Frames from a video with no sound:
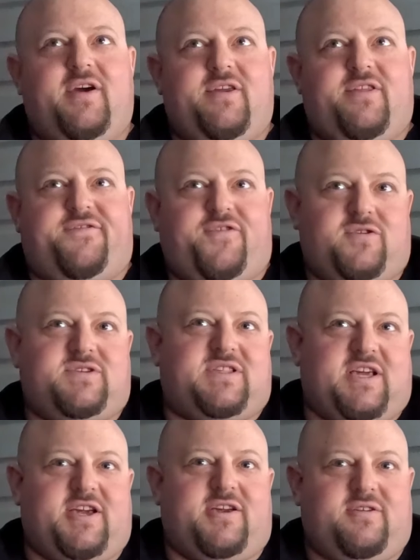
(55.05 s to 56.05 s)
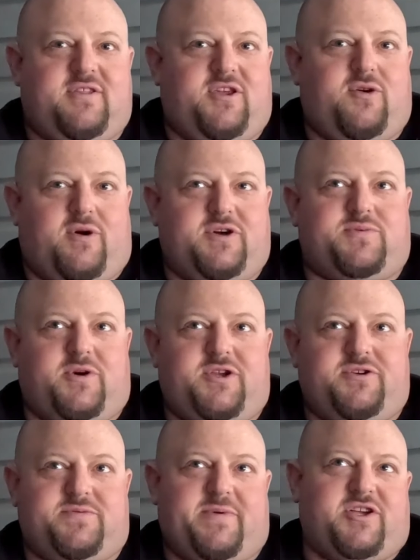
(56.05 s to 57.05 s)
the first thing that you always want
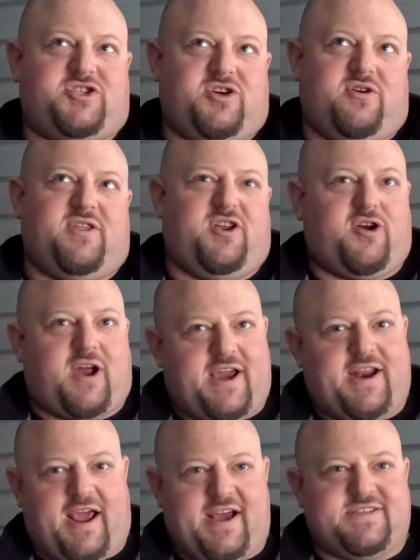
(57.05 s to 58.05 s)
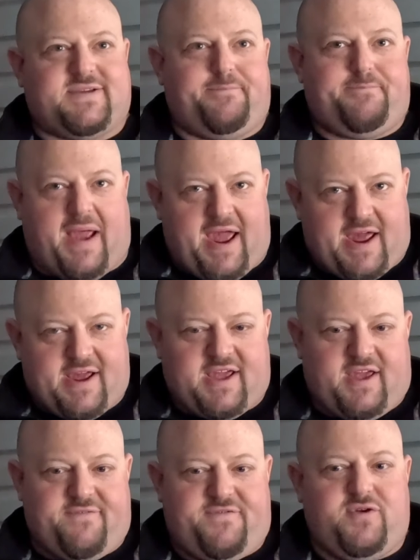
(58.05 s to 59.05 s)
to do is make sure that your kite has a bag
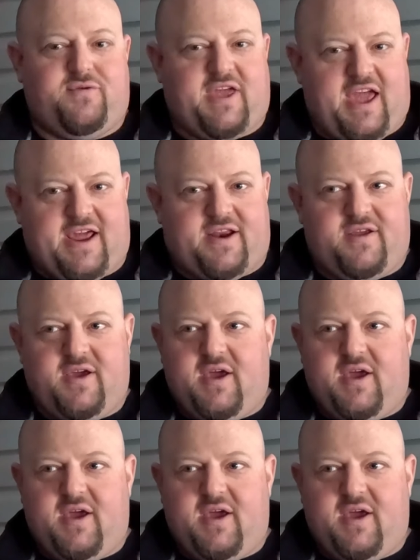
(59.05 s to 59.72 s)
if you can.